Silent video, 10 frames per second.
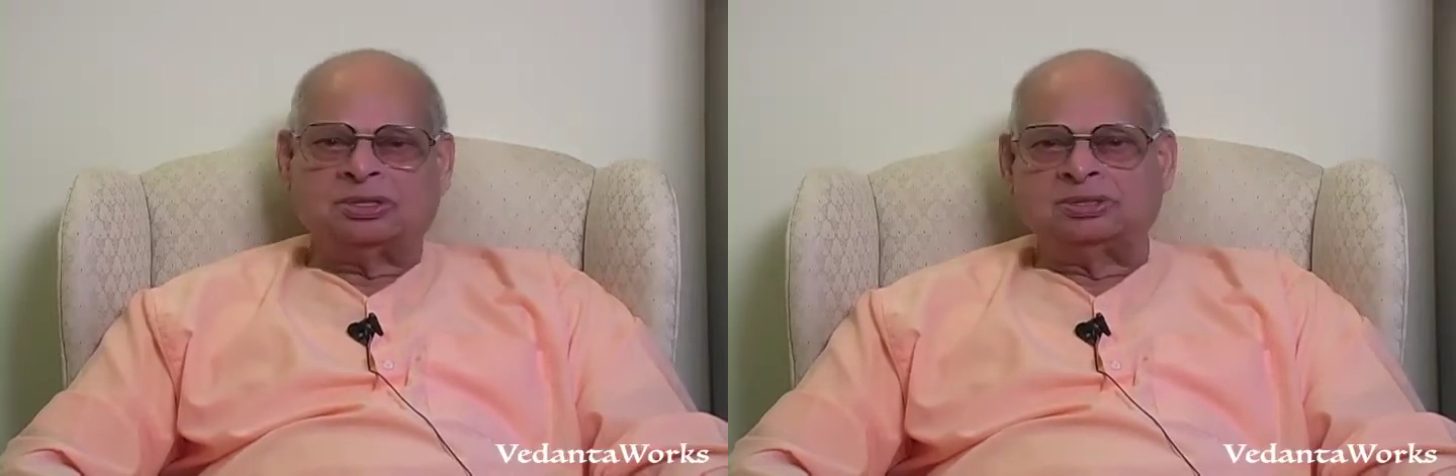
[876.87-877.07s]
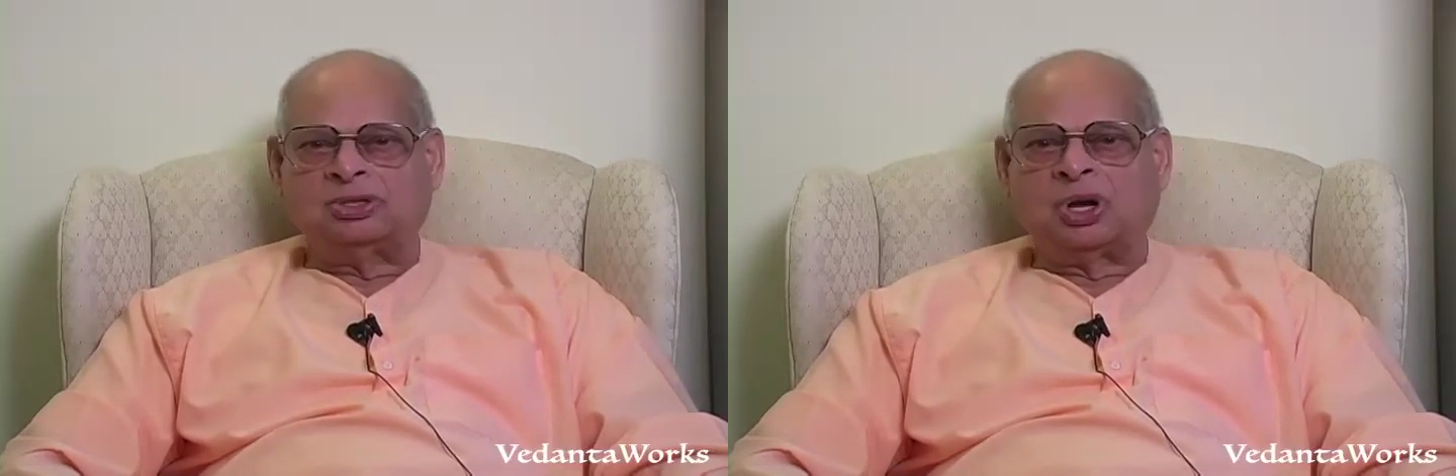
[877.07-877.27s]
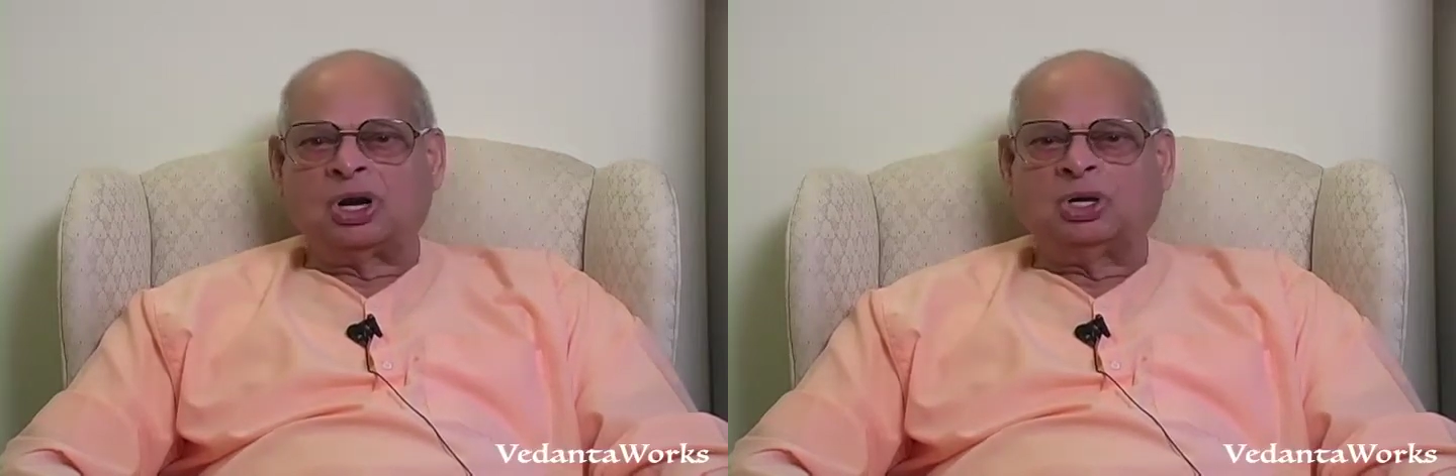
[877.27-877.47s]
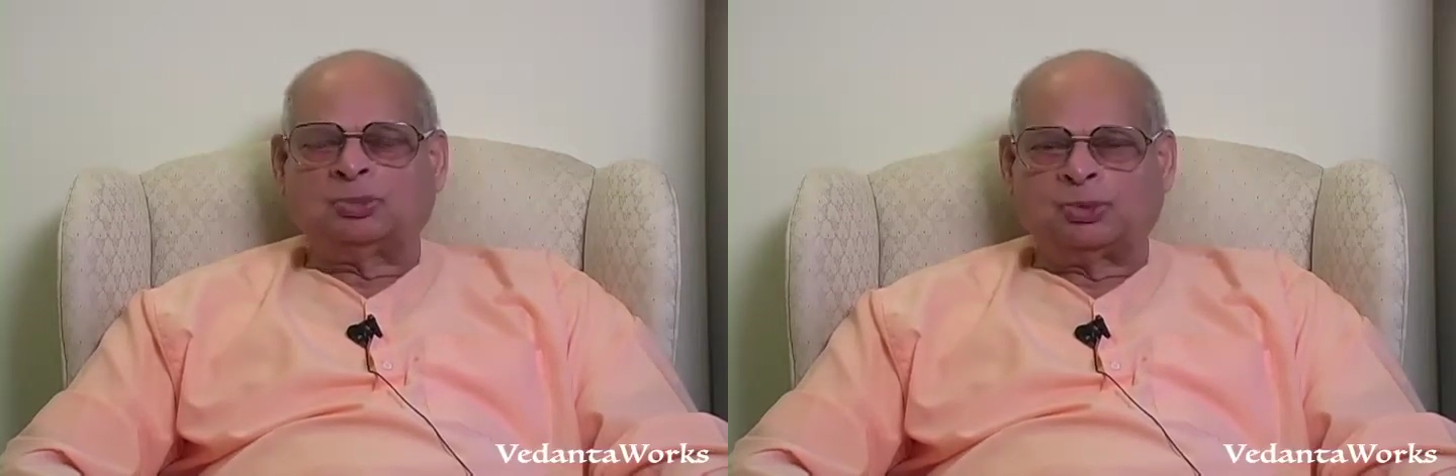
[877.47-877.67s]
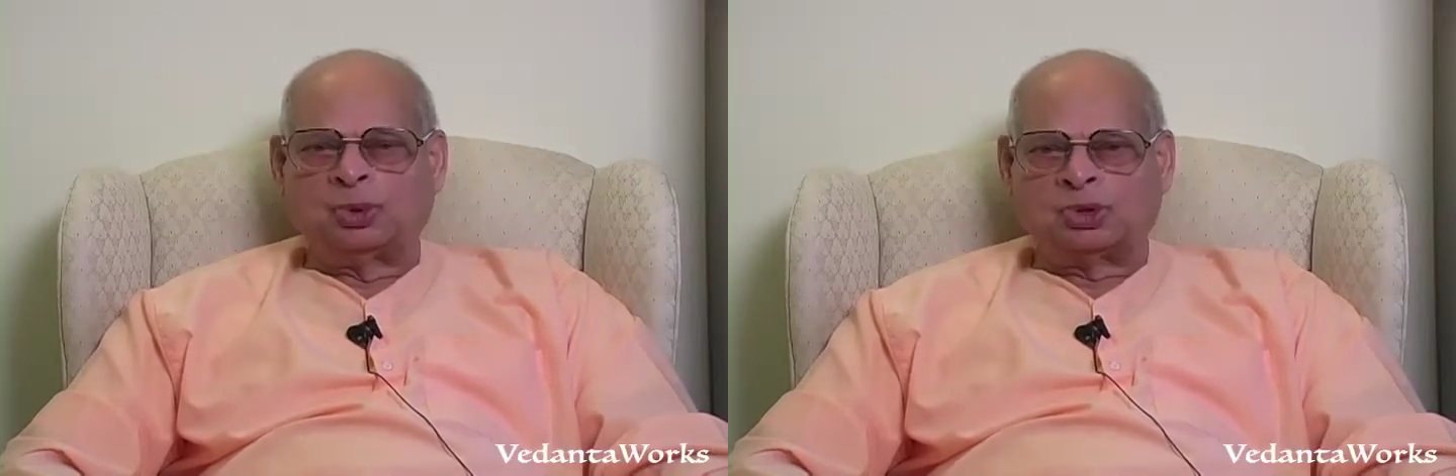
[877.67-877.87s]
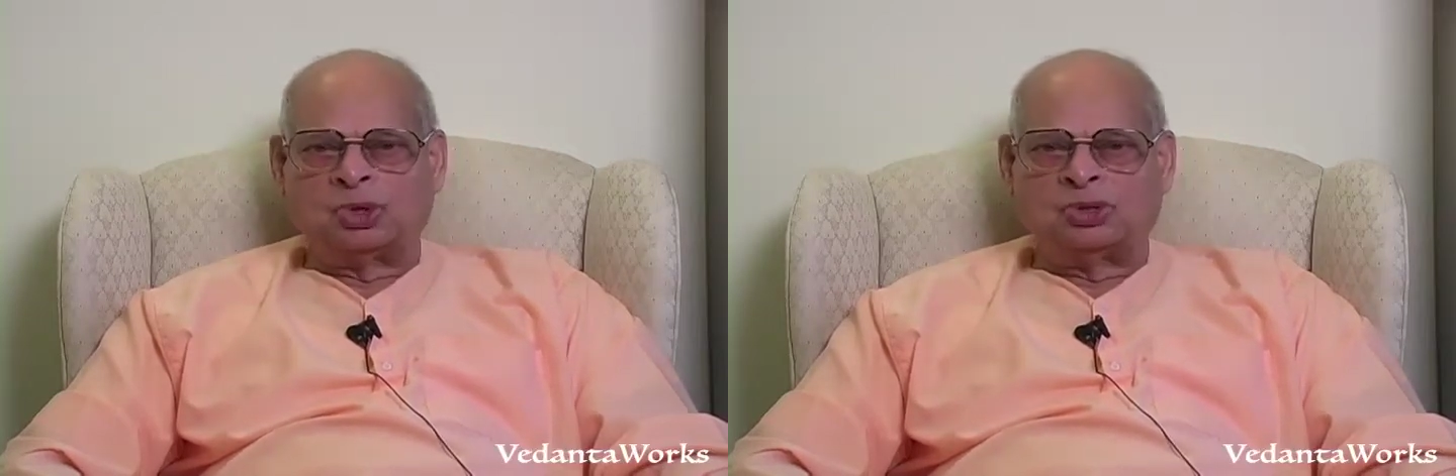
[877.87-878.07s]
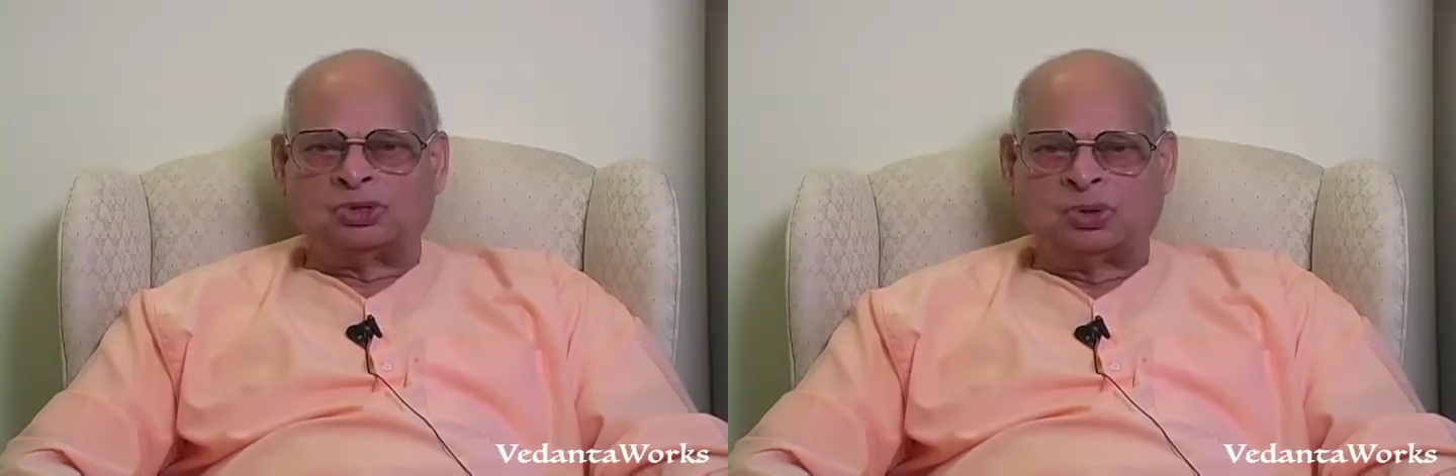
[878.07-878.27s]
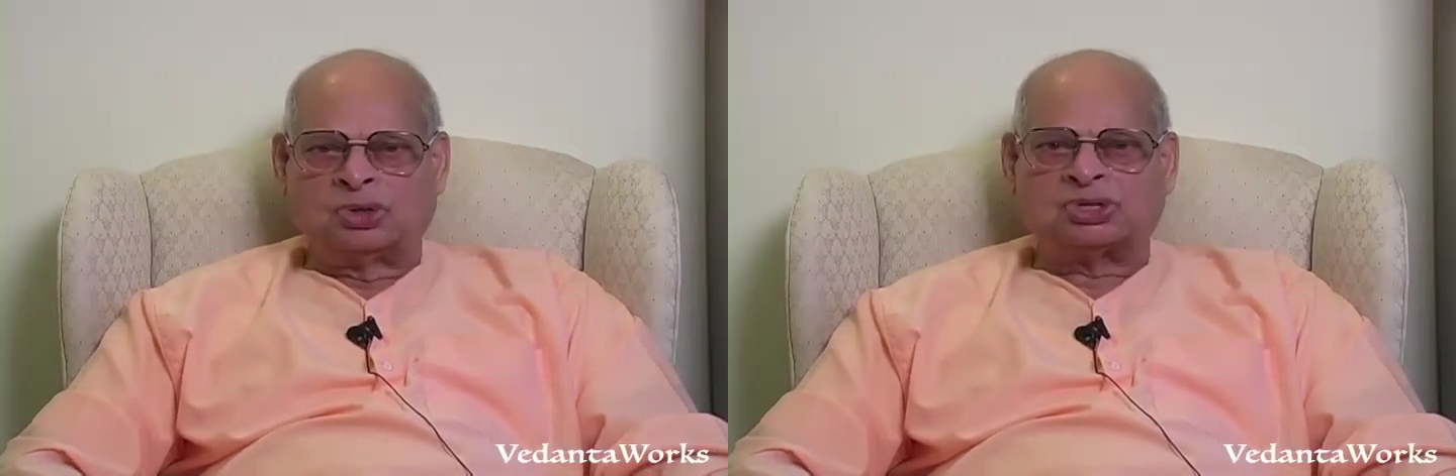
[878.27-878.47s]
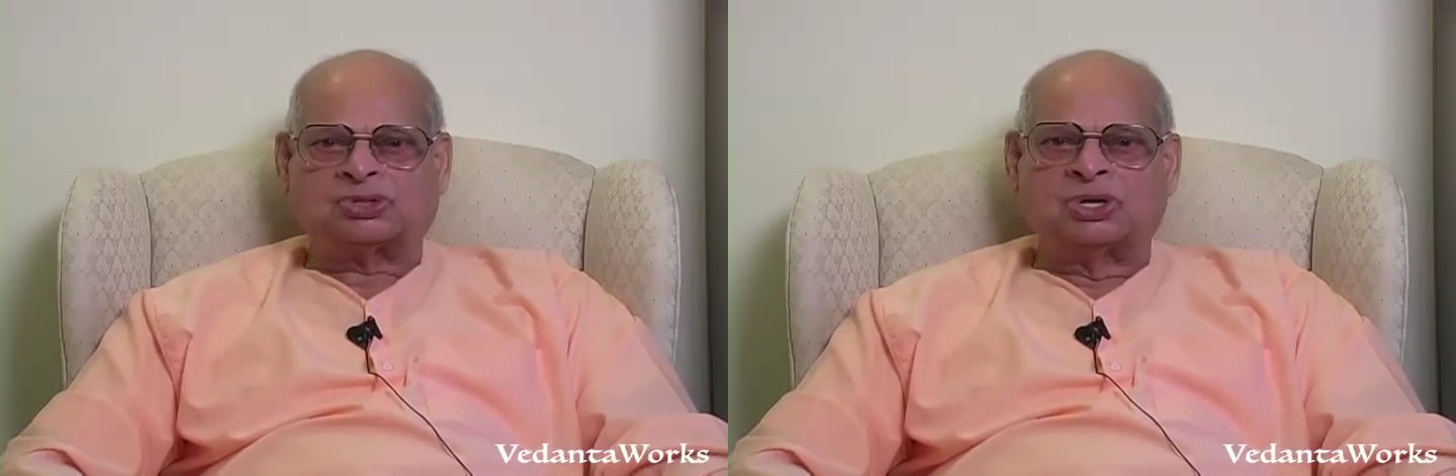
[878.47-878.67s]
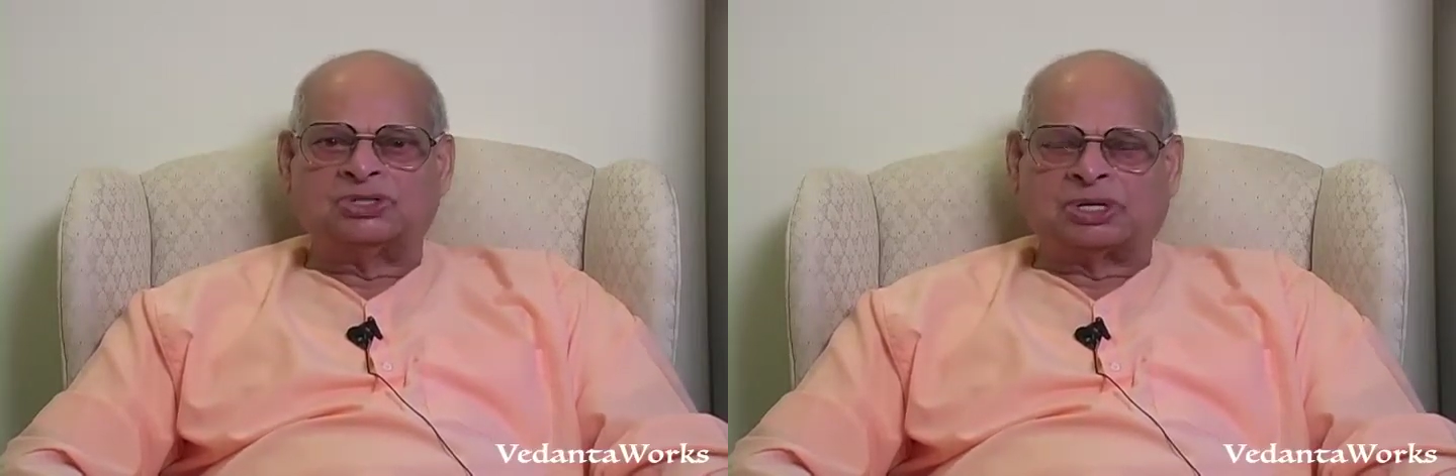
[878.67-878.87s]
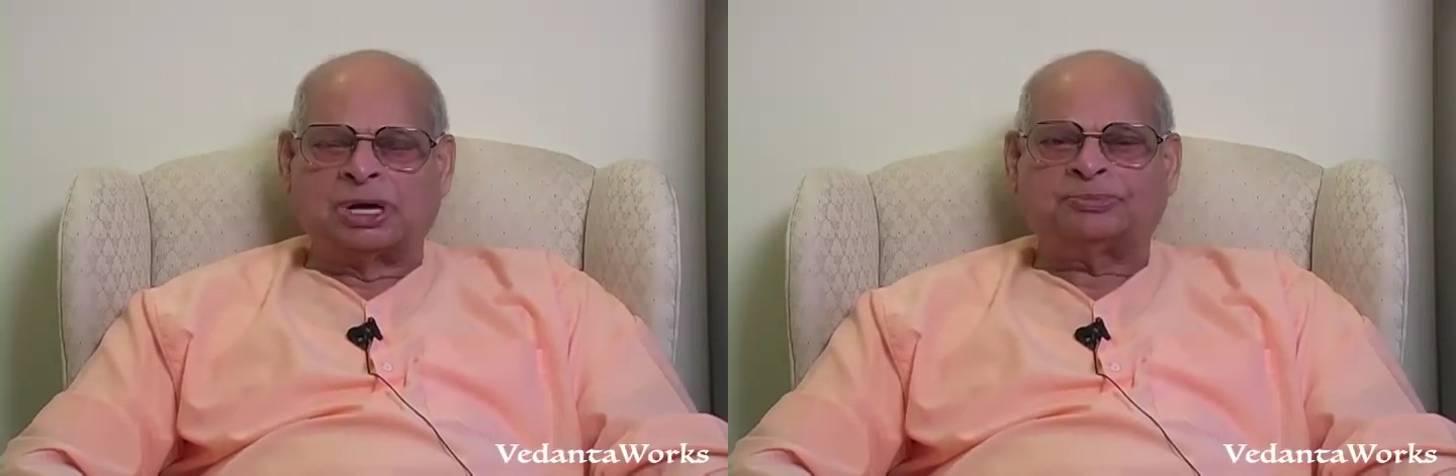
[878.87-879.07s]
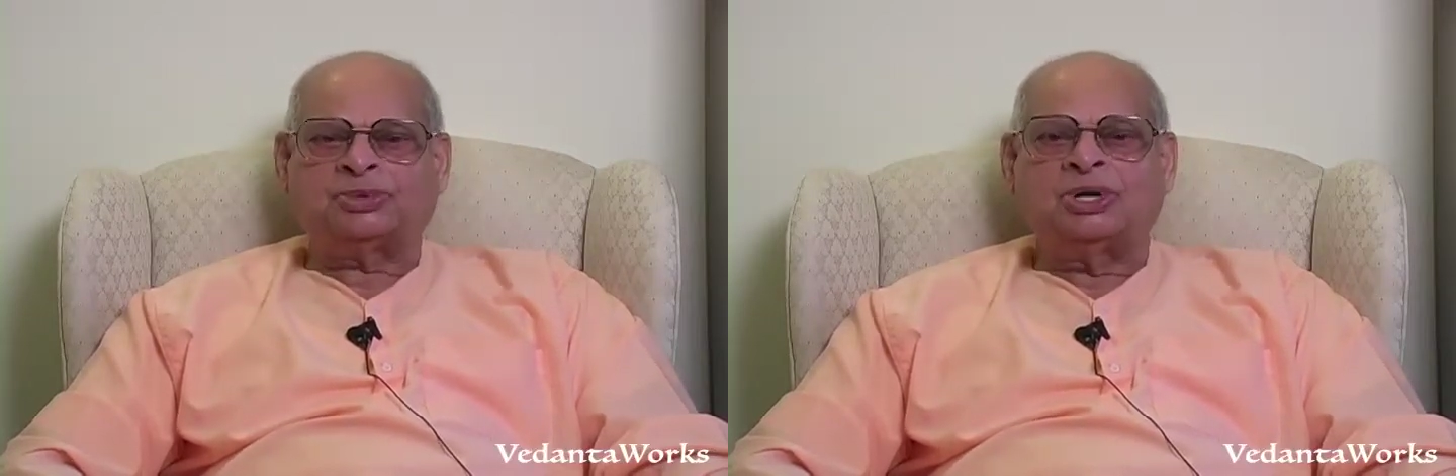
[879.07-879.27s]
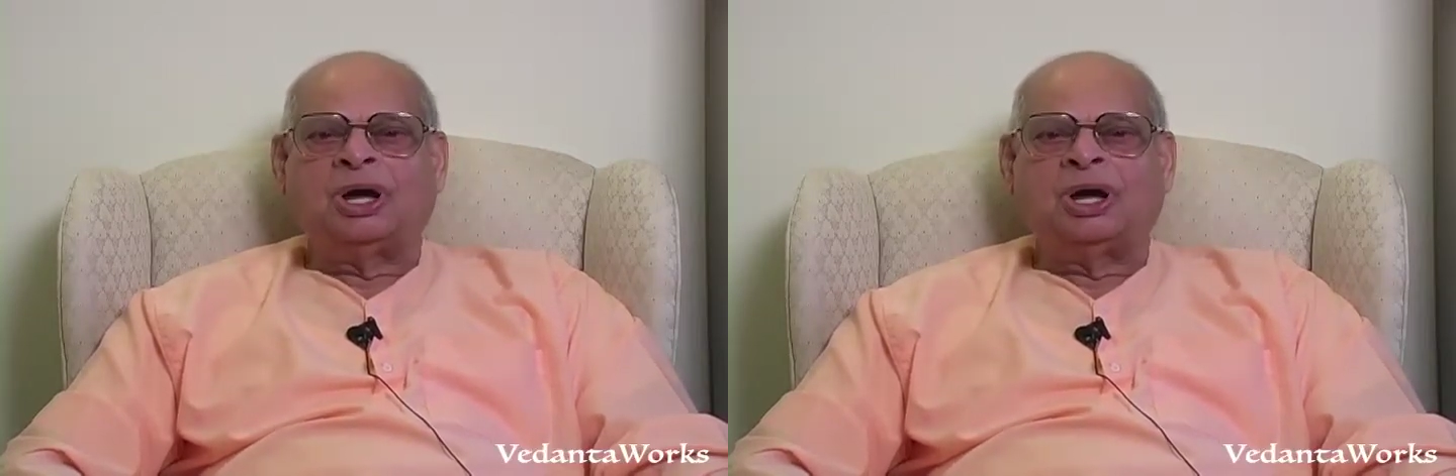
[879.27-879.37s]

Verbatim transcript: Narendrapur location he kept.